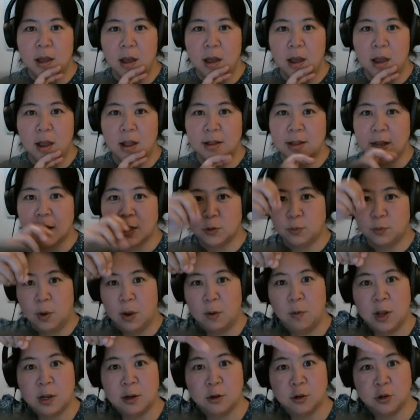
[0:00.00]
And that's why
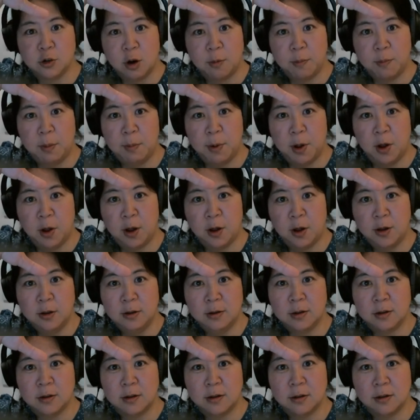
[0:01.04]
when you drop a ball,